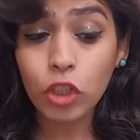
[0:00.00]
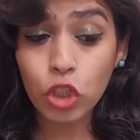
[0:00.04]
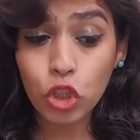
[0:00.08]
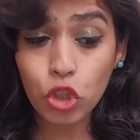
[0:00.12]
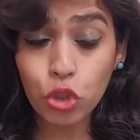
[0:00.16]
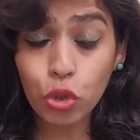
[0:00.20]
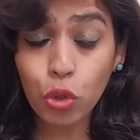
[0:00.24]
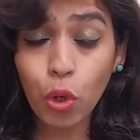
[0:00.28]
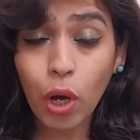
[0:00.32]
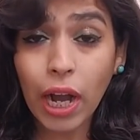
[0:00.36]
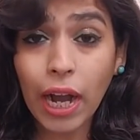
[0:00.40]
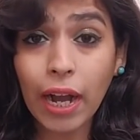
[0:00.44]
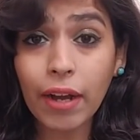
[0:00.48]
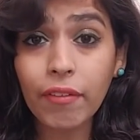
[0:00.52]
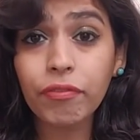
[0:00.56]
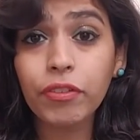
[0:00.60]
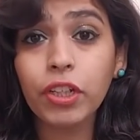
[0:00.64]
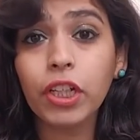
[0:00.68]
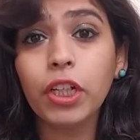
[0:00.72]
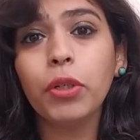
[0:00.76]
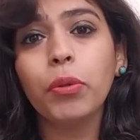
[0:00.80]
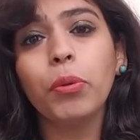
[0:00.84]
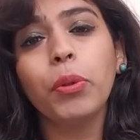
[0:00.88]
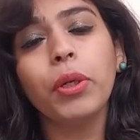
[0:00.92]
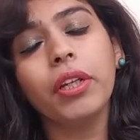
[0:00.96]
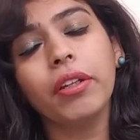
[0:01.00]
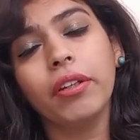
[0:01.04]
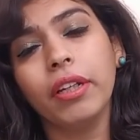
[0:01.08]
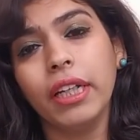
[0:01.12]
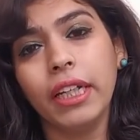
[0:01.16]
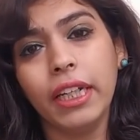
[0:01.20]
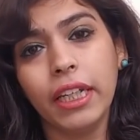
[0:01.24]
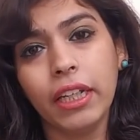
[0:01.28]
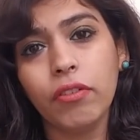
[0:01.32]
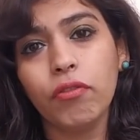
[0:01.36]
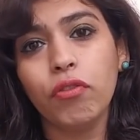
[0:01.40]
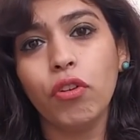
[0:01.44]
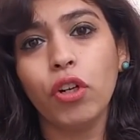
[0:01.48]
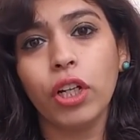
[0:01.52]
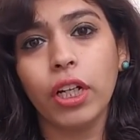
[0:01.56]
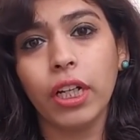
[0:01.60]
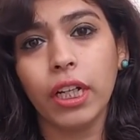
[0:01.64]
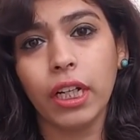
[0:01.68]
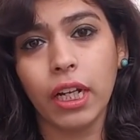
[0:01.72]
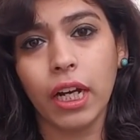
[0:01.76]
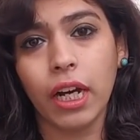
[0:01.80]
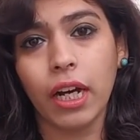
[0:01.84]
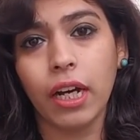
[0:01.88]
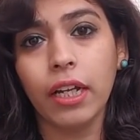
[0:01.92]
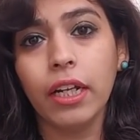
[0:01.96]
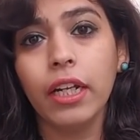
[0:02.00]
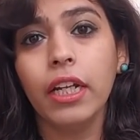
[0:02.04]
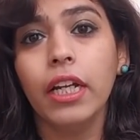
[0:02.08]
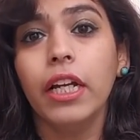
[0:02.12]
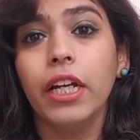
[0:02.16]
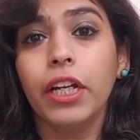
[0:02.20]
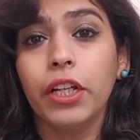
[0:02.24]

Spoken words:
So after doing reading for an hour,